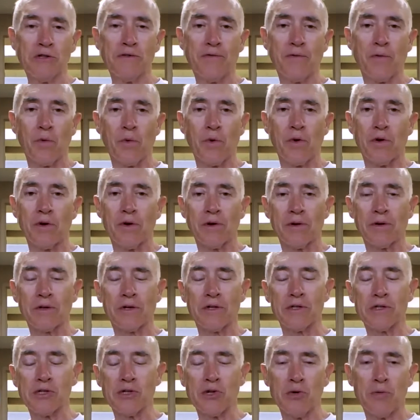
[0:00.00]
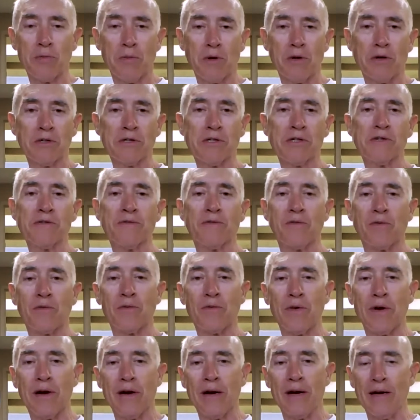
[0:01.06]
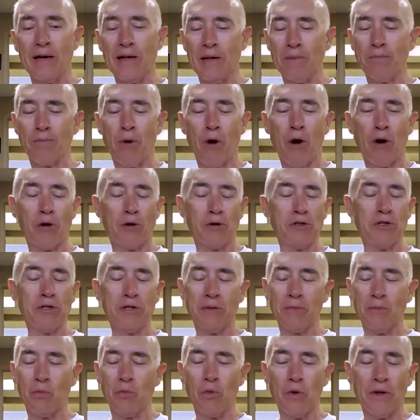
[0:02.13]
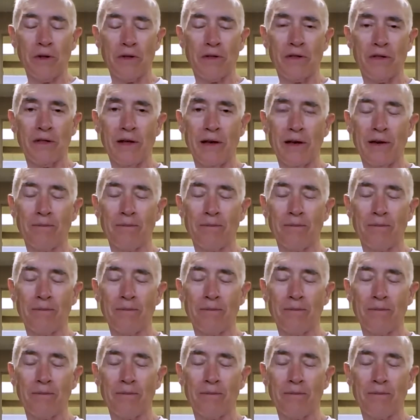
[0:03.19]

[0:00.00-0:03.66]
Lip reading: for consumers, in partnership with